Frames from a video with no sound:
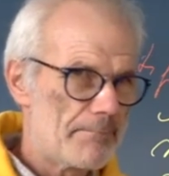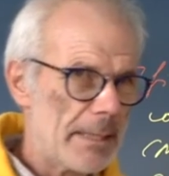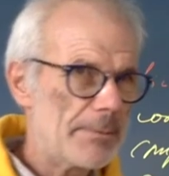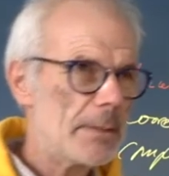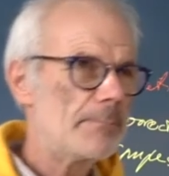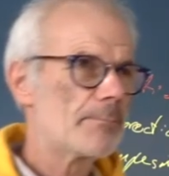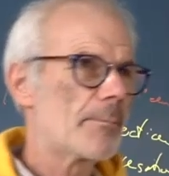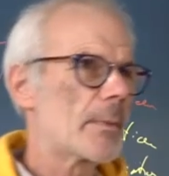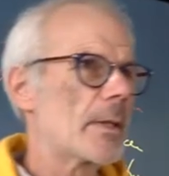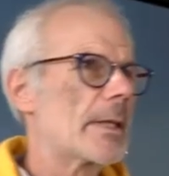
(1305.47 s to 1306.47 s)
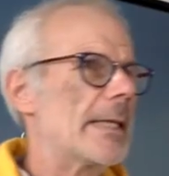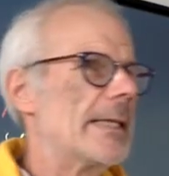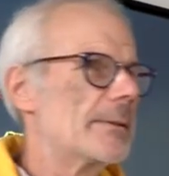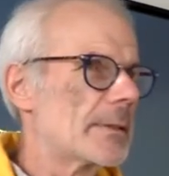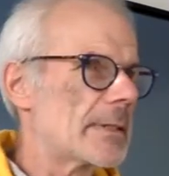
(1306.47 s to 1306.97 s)
people
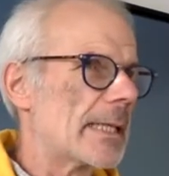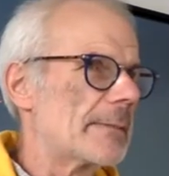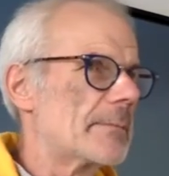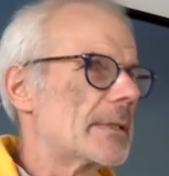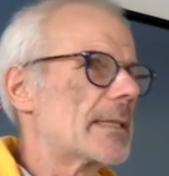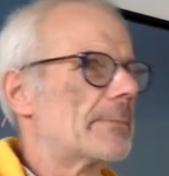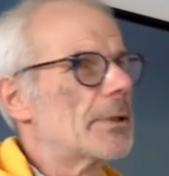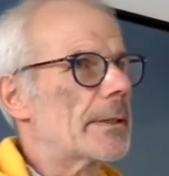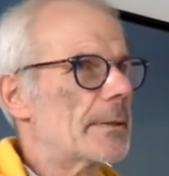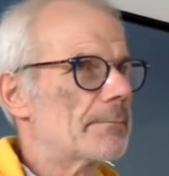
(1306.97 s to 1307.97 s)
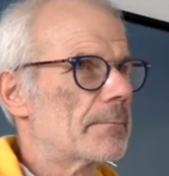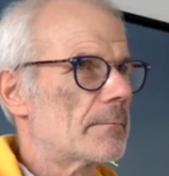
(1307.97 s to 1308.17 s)
in the same subject.